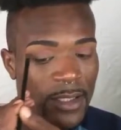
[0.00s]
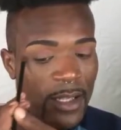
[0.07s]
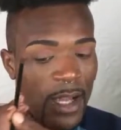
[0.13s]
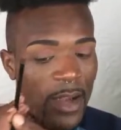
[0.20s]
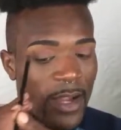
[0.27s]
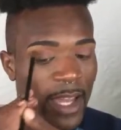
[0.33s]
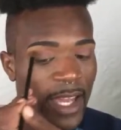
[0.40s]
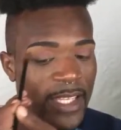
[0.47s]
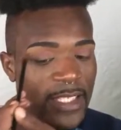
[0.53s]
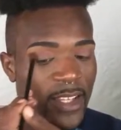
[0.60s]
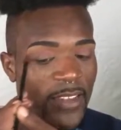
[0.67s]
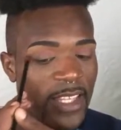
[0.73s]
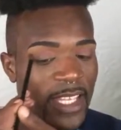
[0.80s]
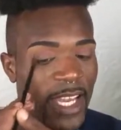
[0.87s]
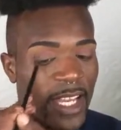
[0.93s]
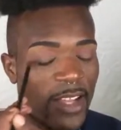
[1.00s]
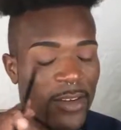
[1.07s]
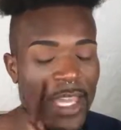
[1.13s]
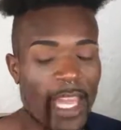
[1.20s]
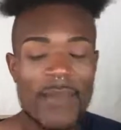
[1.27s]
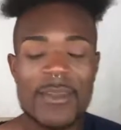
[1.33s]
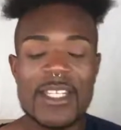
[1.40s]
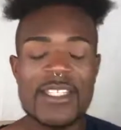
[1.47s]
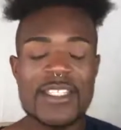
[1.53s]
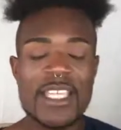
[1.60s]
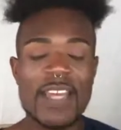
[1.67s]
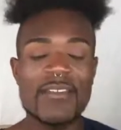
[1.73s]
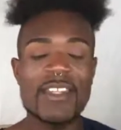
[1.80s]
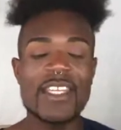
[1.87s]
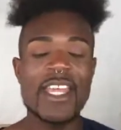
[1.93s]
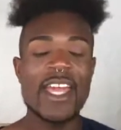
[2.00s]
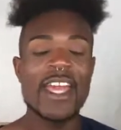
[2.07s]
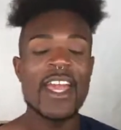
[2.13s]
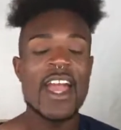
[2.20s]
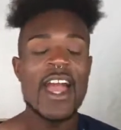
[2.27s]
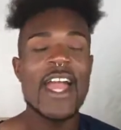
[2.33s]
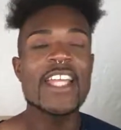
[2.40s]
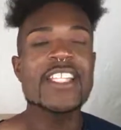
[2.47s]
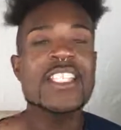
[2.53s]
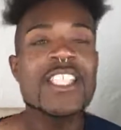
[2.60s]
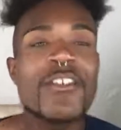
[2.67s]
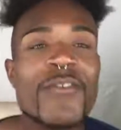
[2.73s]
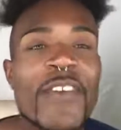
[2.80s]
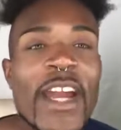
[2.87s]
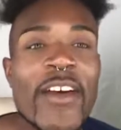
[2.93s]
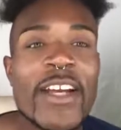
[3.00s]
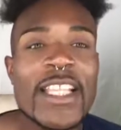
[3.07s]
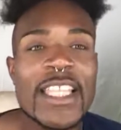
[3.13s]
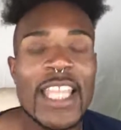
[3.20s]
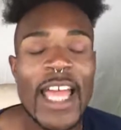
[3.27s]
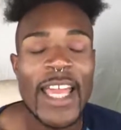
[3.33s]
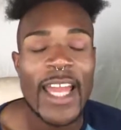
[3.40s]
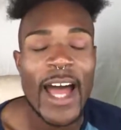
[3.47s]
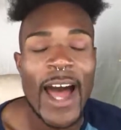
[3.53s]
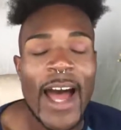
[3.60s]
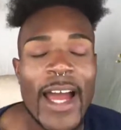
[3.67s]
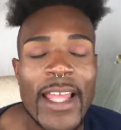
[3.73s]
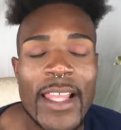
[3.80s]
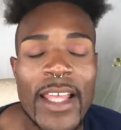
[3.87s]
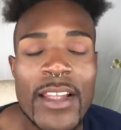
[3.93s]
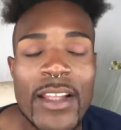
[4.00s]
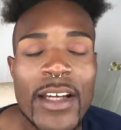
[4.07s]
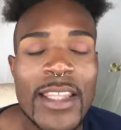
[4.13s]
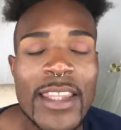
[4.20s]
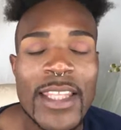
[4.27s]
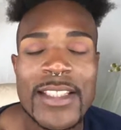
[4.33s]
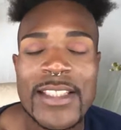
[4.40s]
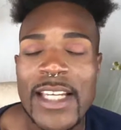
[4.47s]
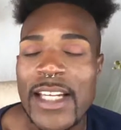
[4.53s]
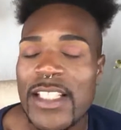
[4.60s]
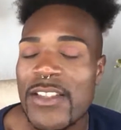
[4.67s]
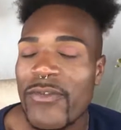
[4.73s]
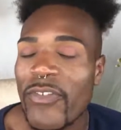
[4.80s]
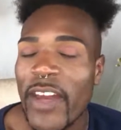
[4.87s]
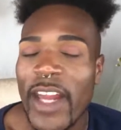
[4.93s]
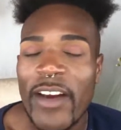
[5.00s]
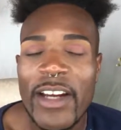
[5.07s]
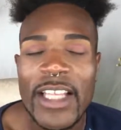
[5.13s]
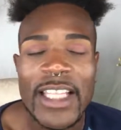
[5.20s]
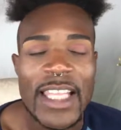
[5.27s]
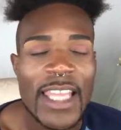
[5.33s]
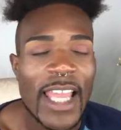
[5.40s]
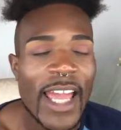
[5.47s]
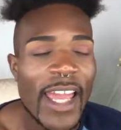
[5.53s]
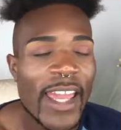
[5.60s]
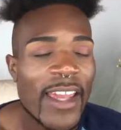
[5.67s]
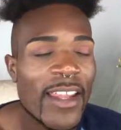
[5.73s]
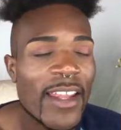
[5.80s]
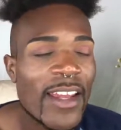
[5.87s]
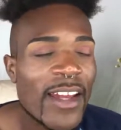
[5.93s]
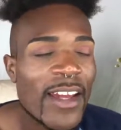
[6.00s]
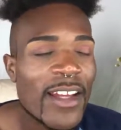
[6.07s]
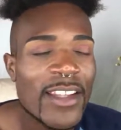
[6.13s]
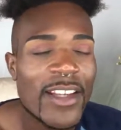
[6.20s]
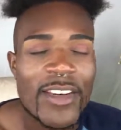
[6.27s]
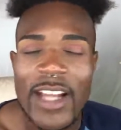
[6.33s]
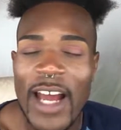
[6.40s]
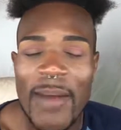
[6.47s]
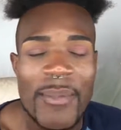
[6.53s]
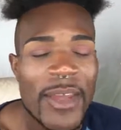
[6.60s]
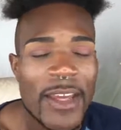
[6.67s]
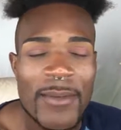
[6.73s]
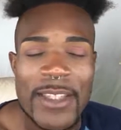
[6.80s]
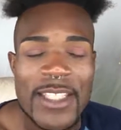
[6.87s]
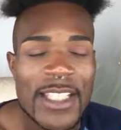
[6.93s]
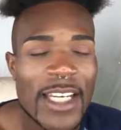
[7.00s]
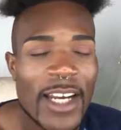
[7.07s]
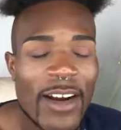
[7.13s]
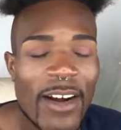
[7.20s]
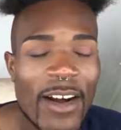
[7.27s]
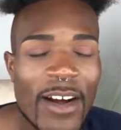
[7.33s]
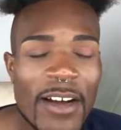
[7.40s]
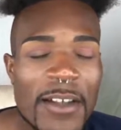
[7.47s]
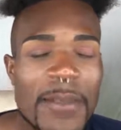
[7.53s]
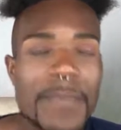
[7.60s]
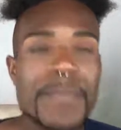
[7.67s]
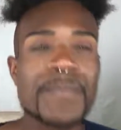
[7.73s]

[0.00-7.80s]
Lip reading: Okay, so the yellow came in and saved the day. It's just a very light eye. Like, look at this. Like, it's very light. They're not pigmented at all.